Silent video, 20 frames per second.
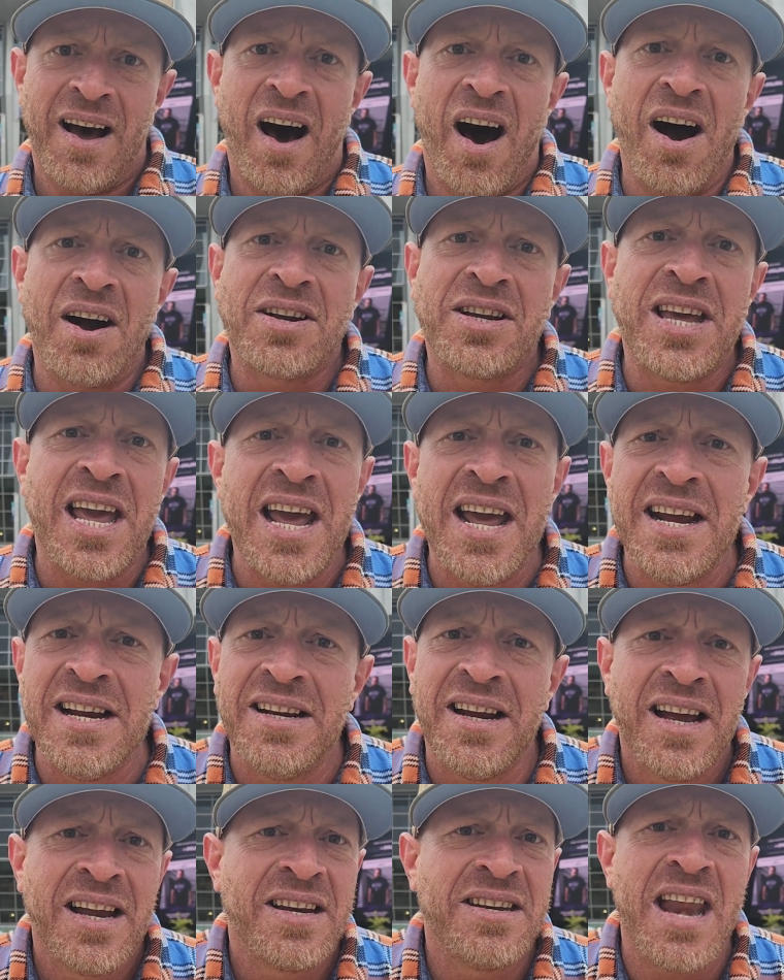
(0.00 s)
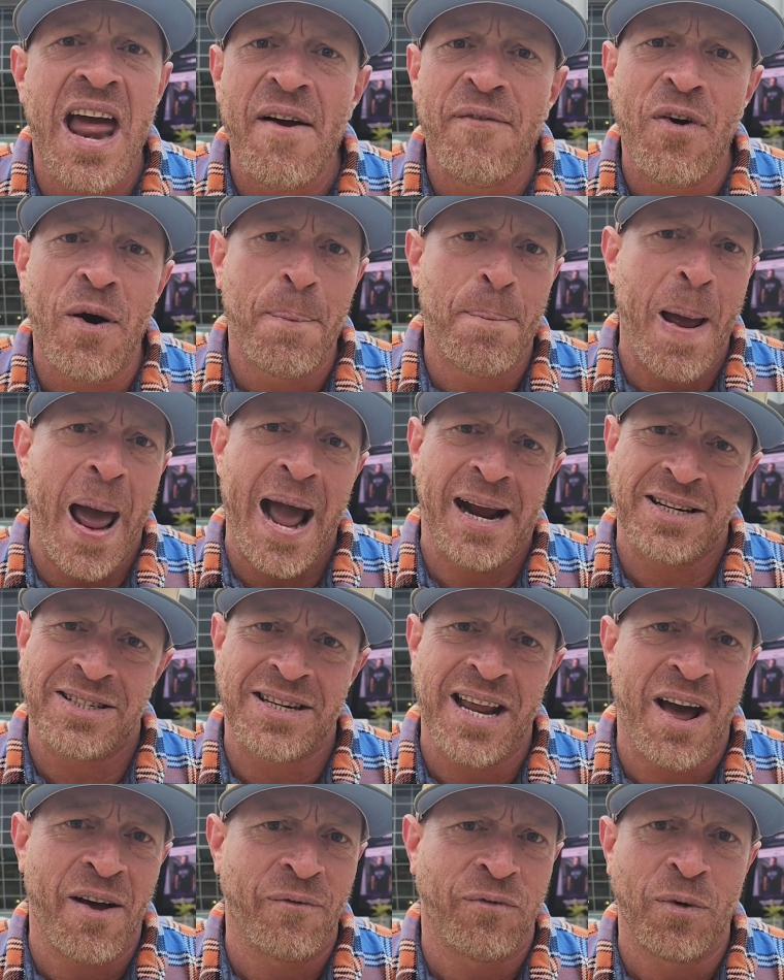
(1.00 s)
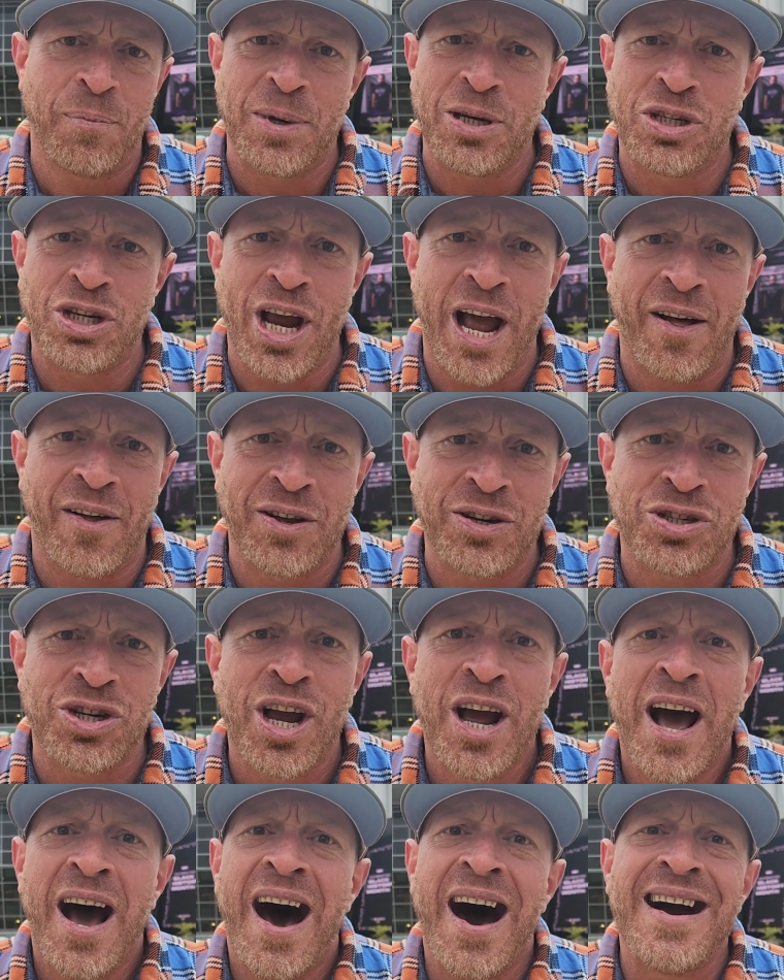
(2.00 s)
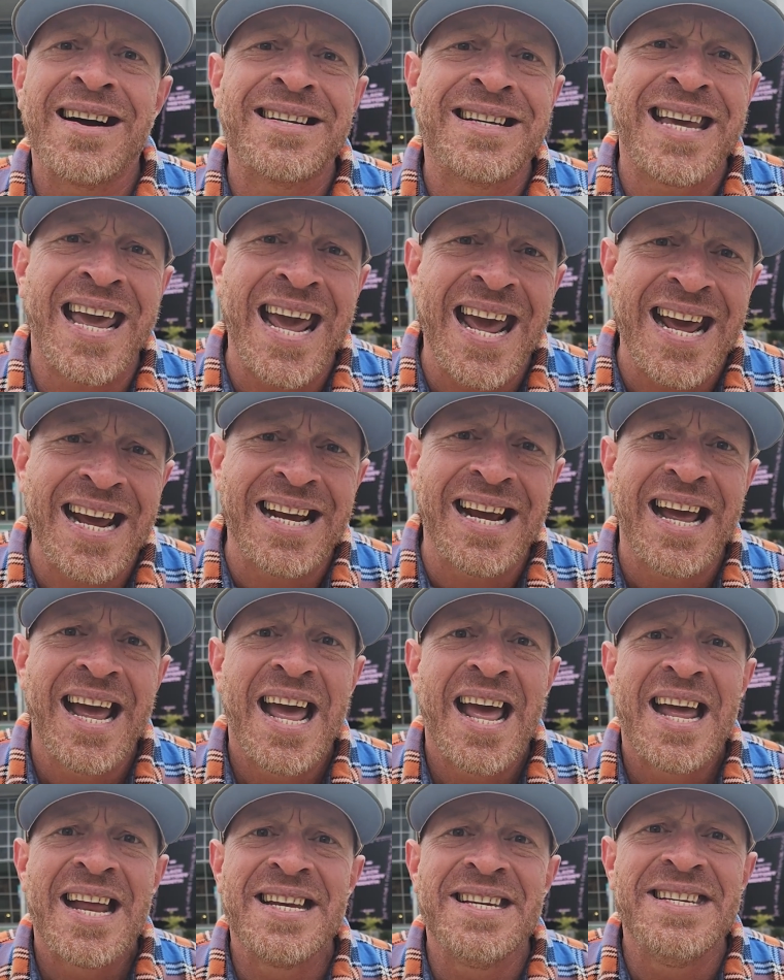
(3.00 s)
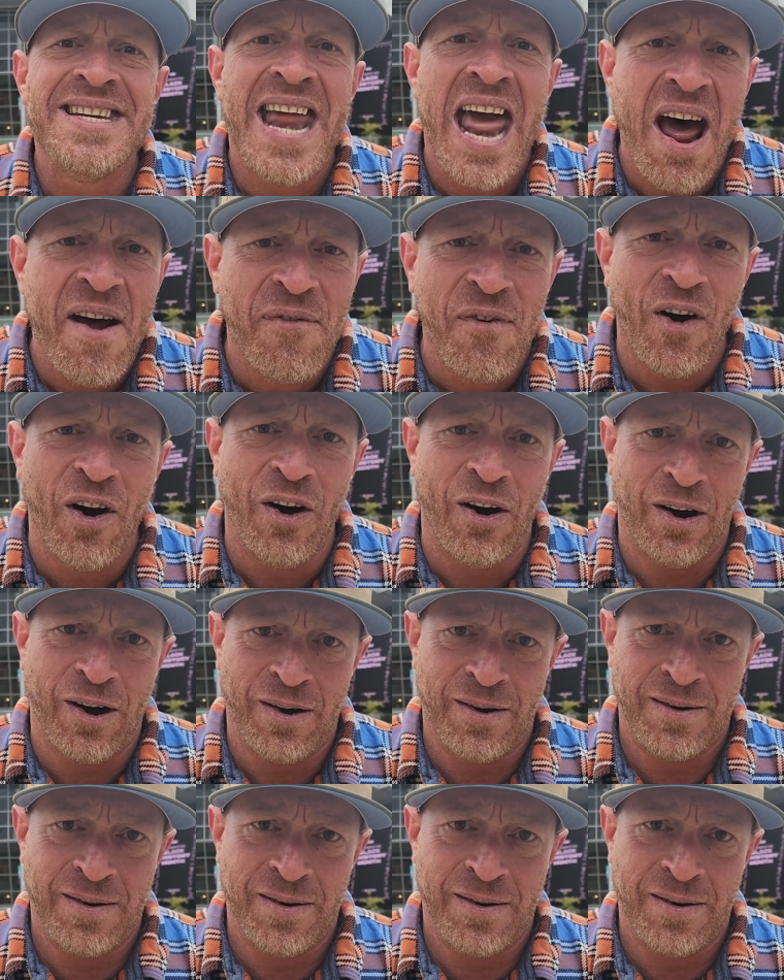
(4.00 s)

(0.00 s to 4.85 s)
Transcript: A king never backs down from a challenge. A king never